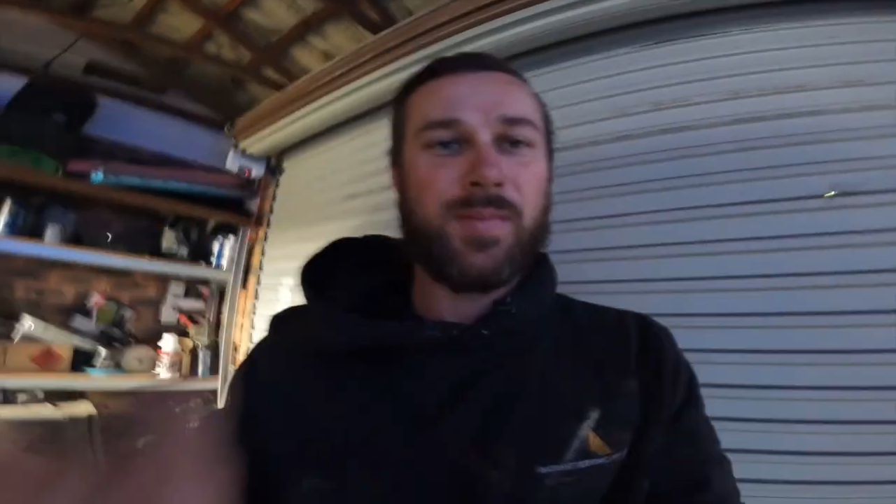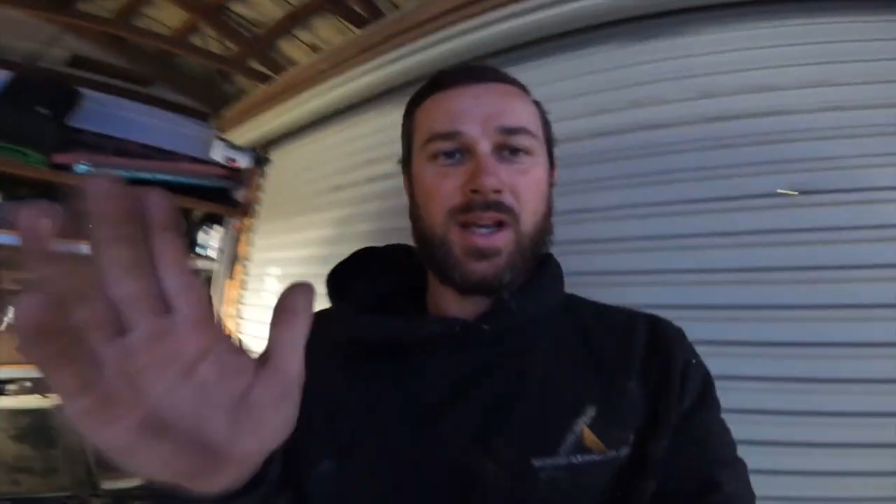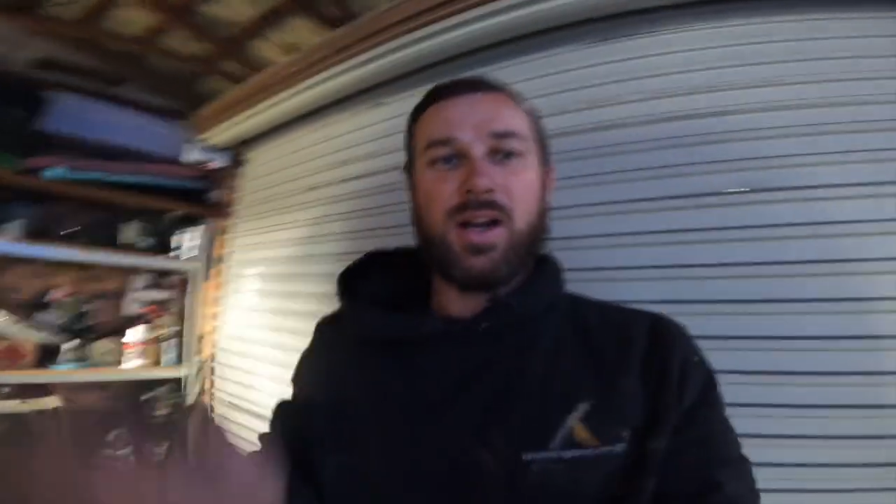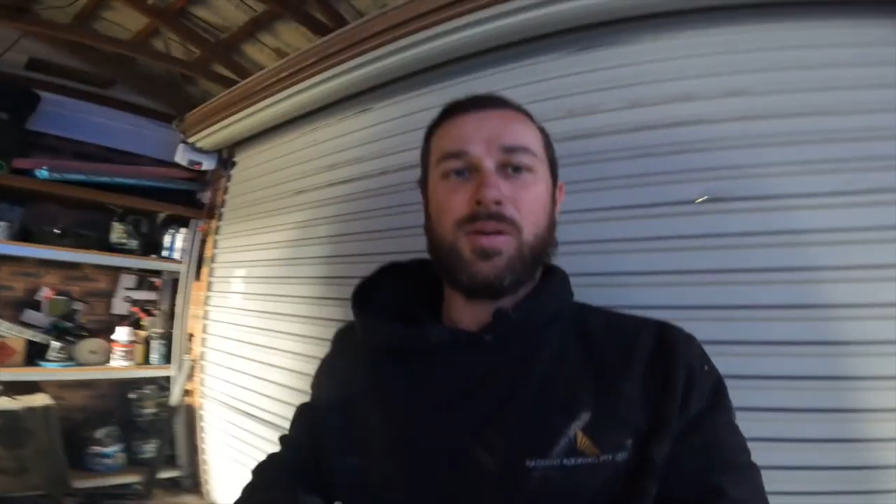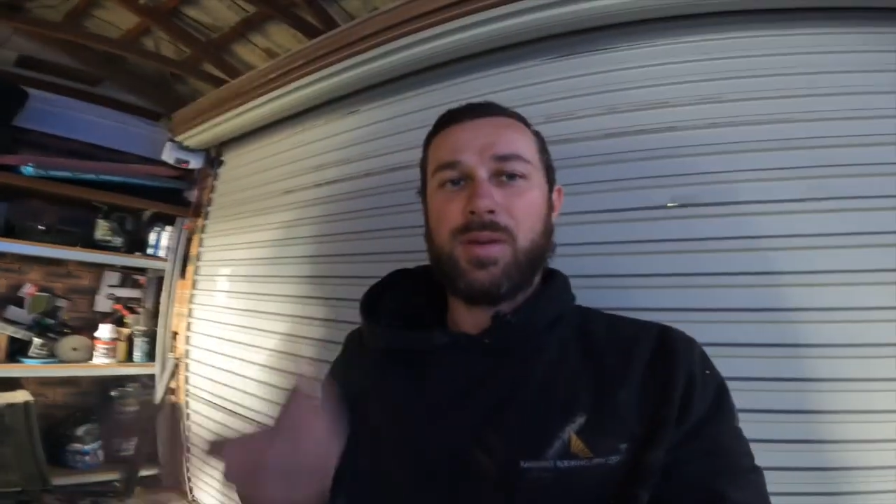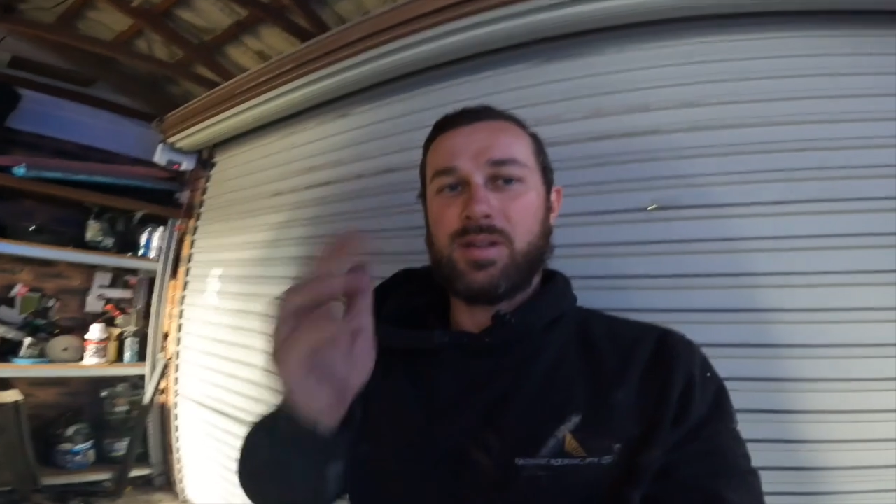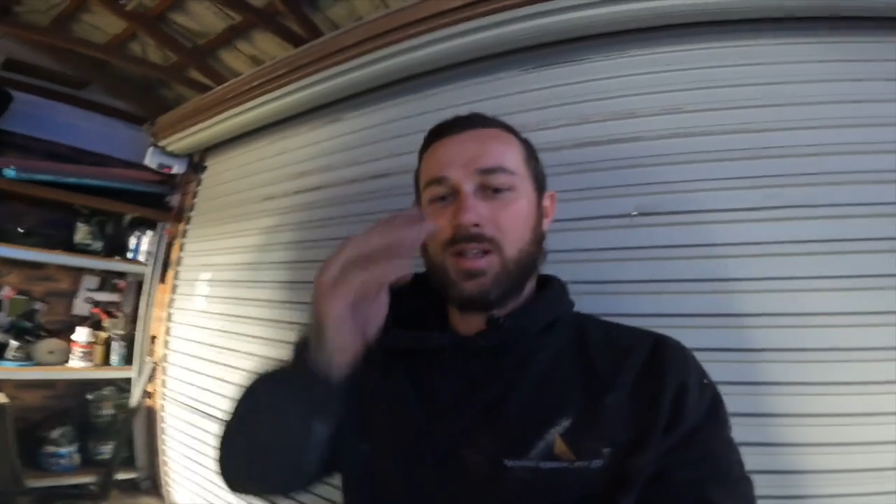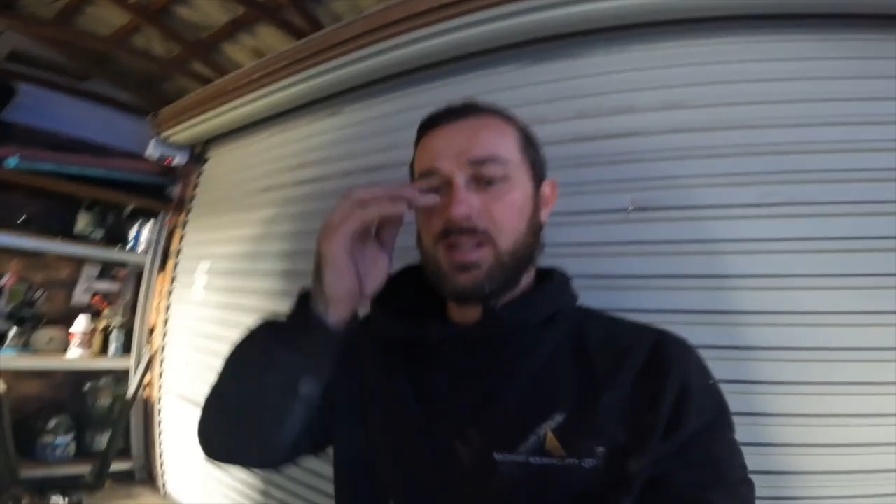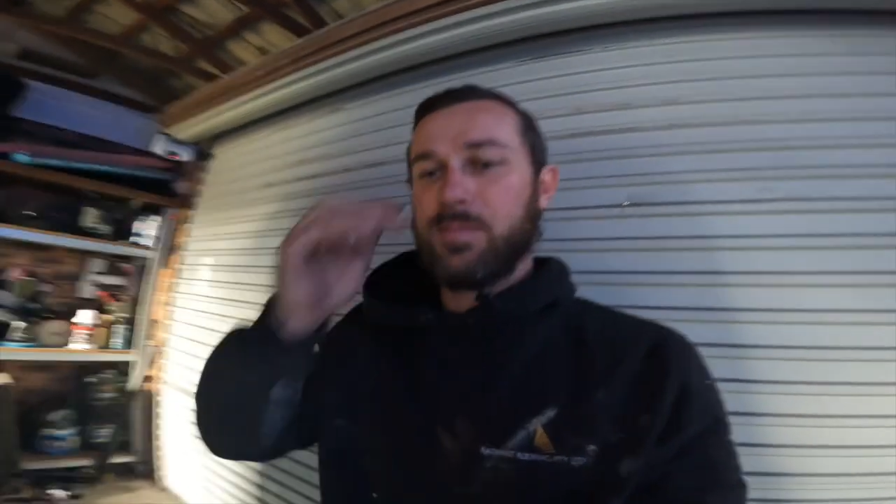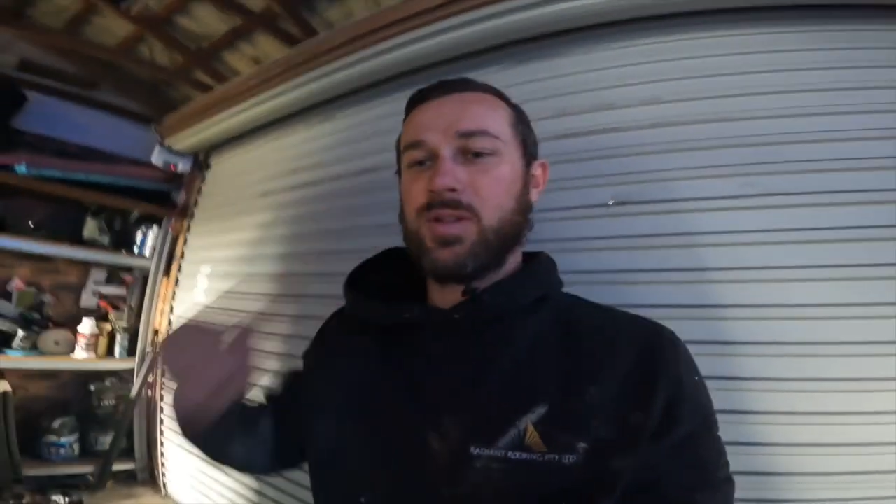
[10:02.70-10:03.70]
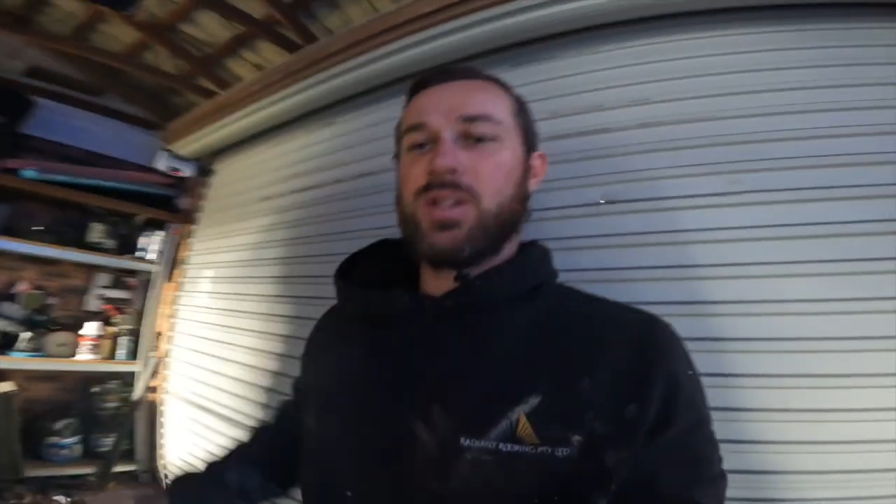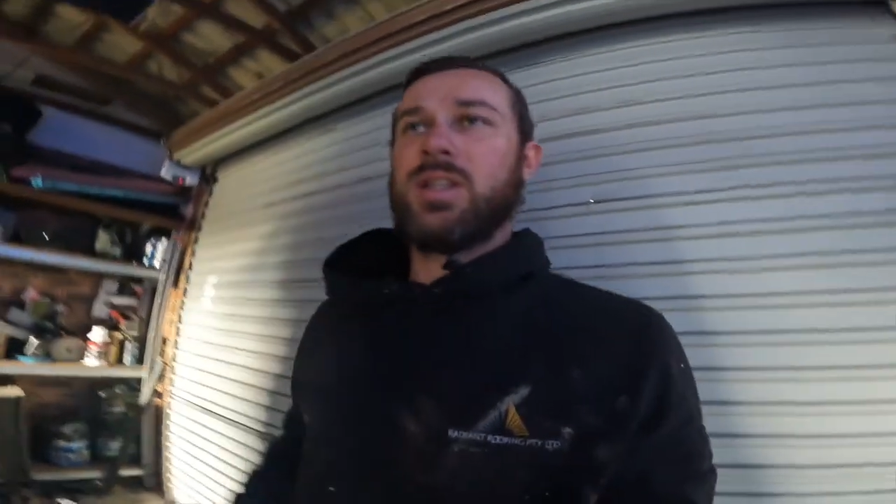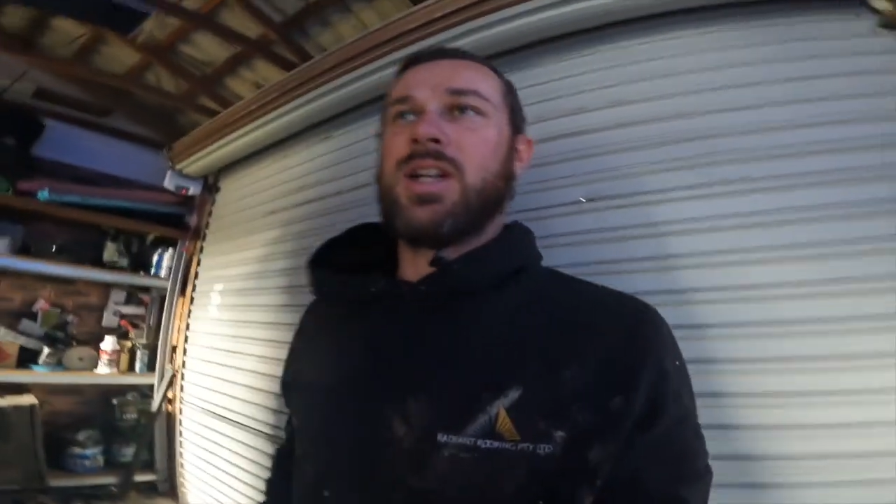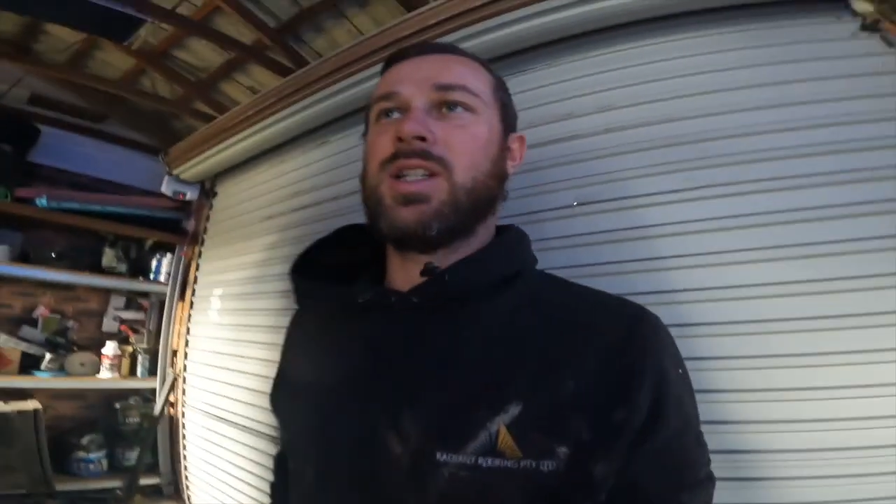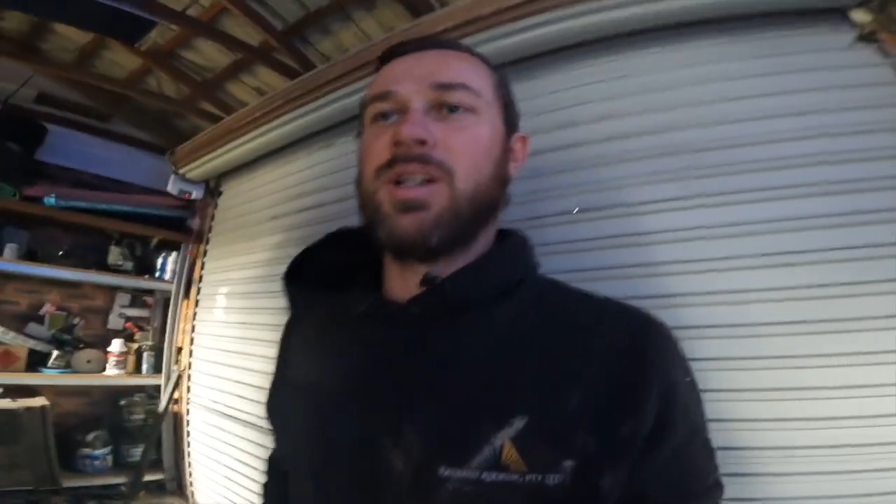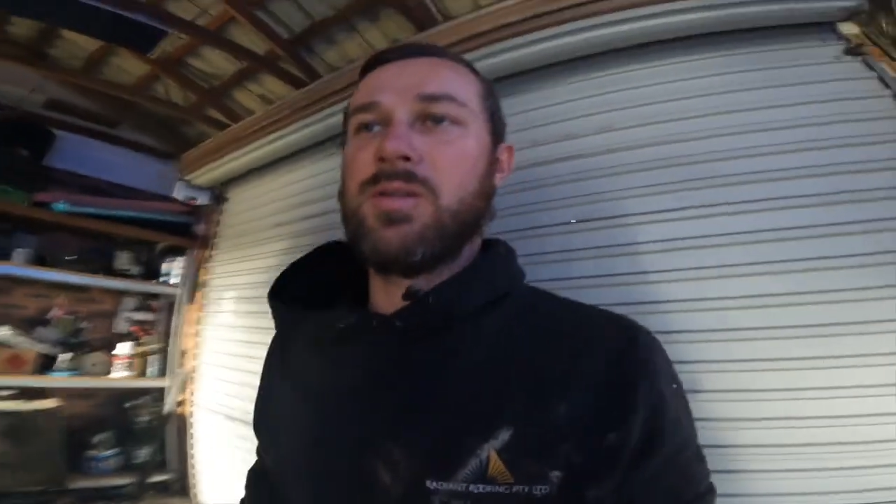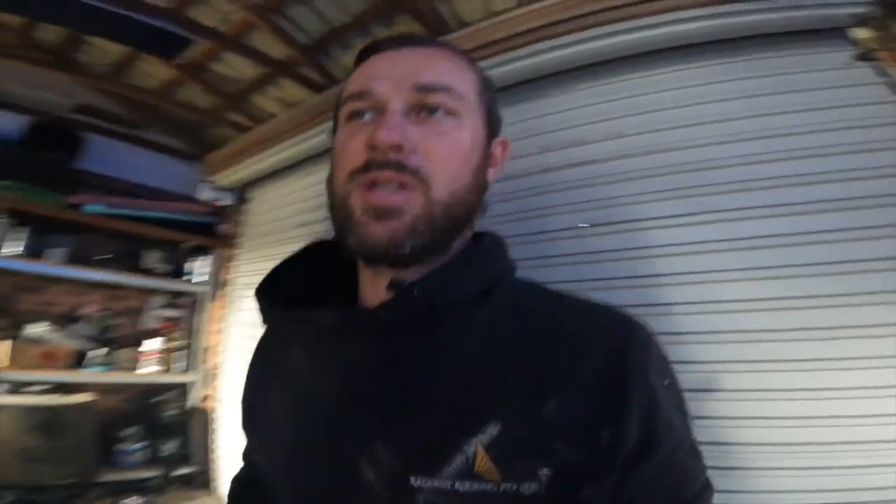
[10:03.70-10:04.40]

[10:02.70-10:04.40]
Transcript: Yeah, I got both sides just touching,